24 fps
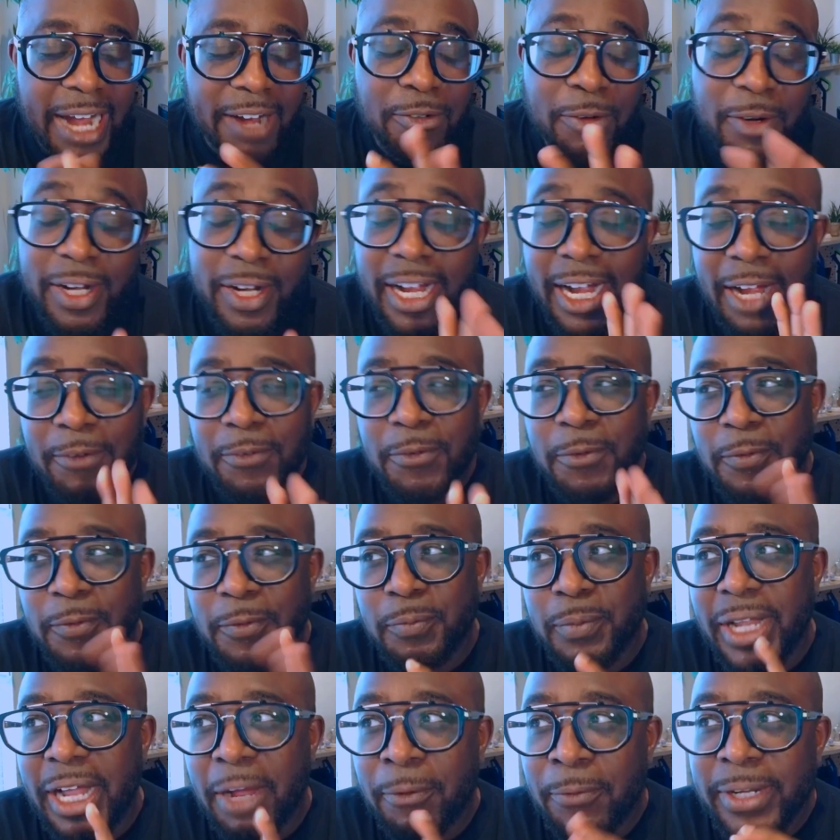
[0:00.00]
I want, I,
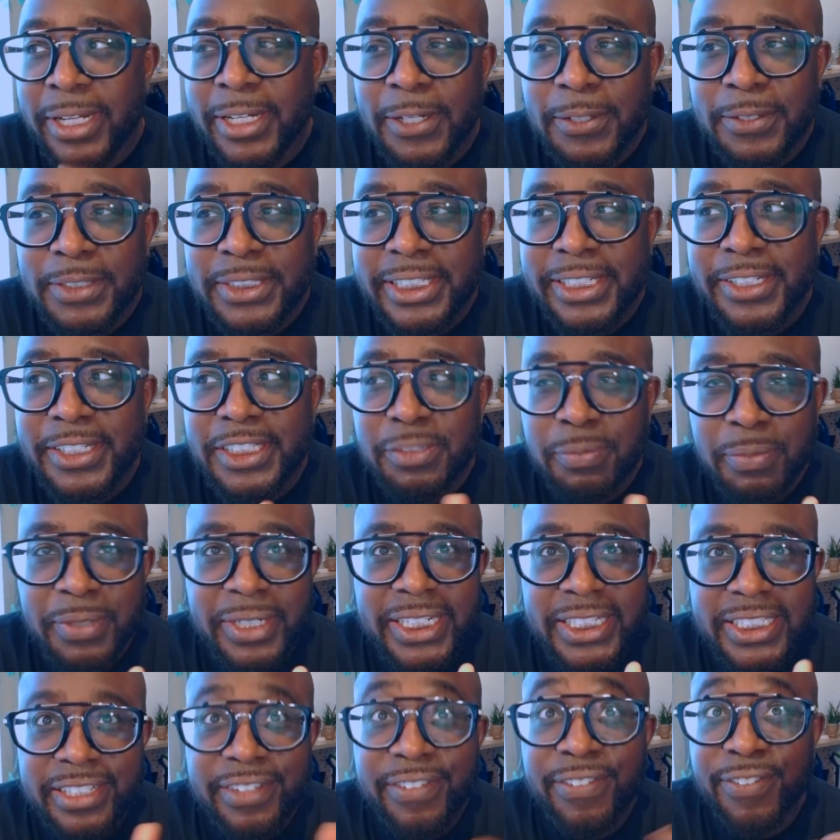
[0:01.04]
but I want to go to your
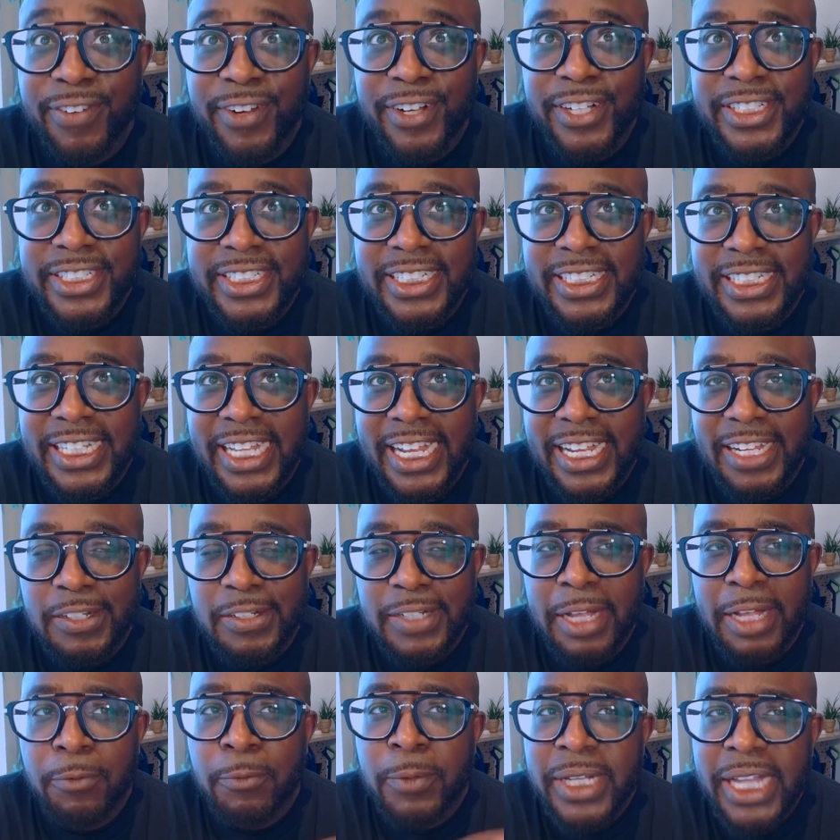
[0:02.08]
experience at first. Like,
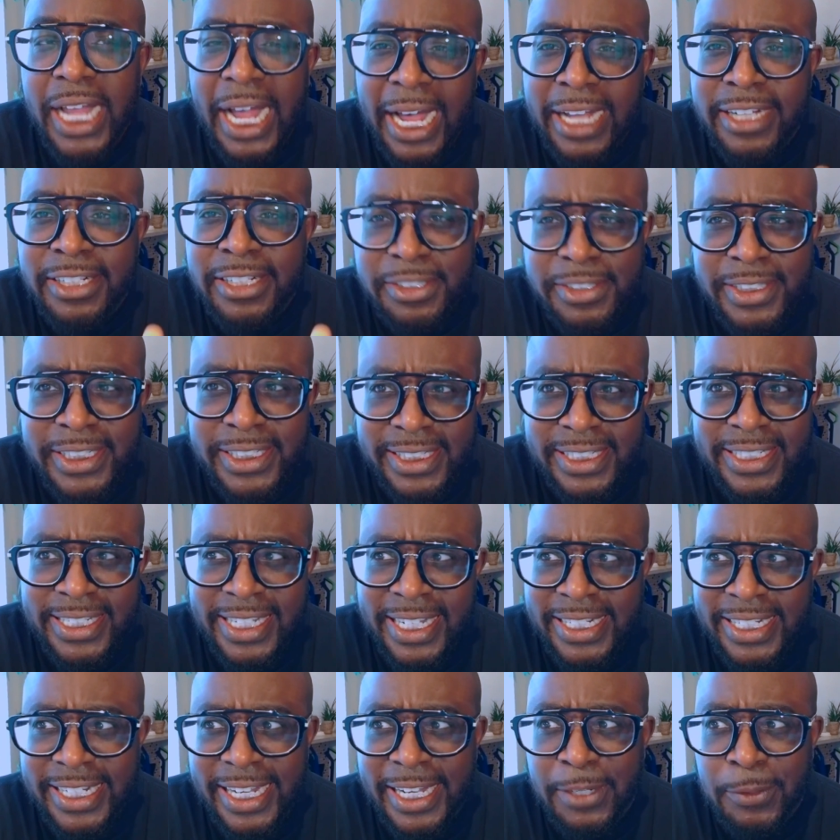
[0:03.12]
like when, how did you get to
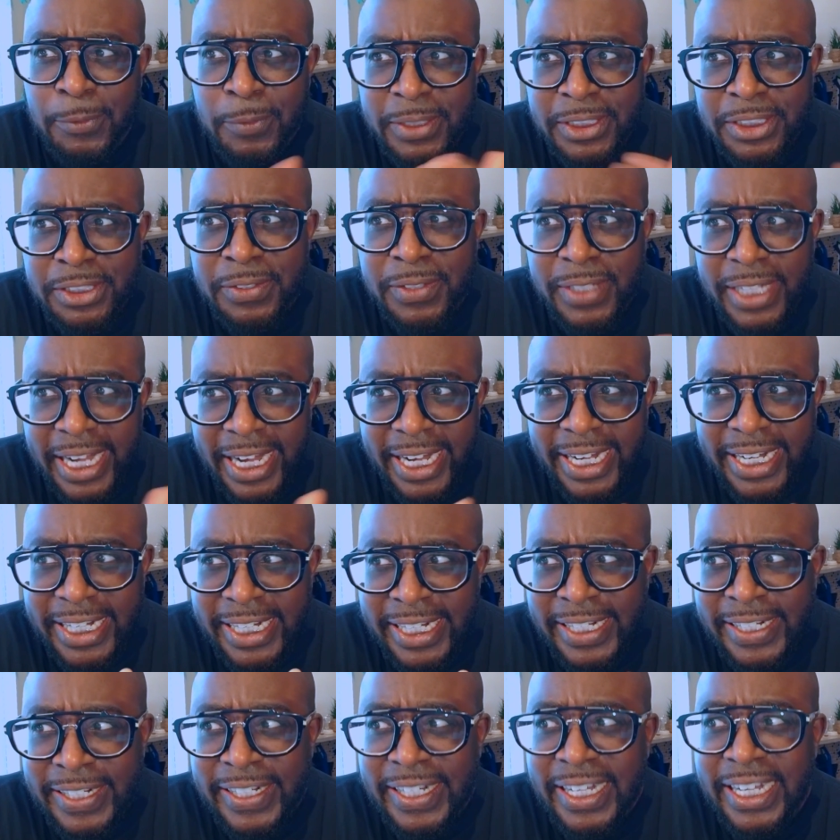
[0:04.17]
San Diego? When did you land
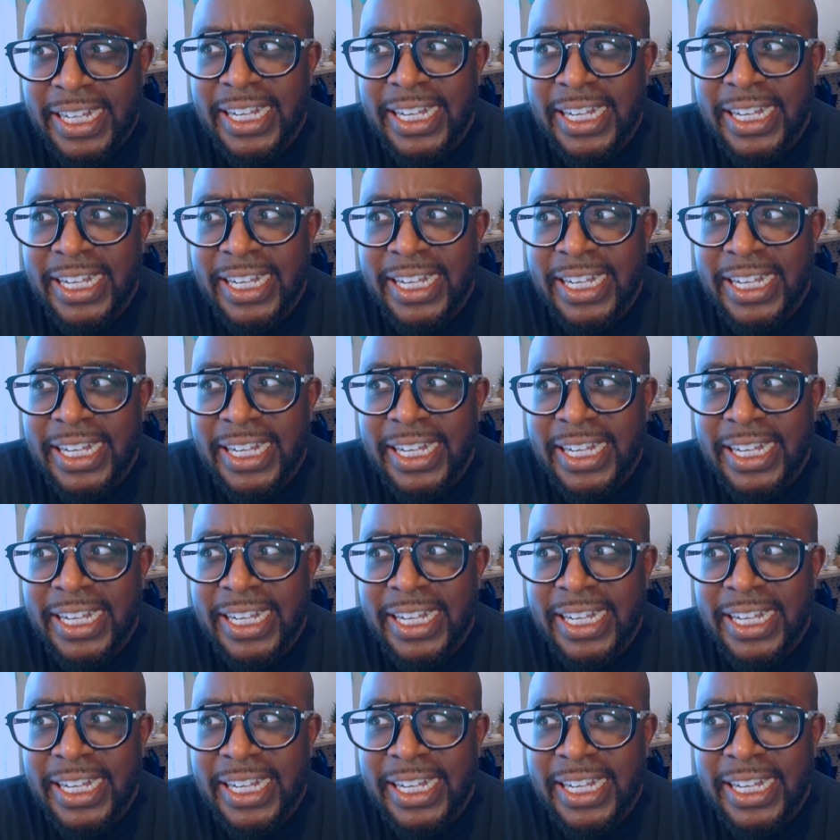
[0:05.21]
here?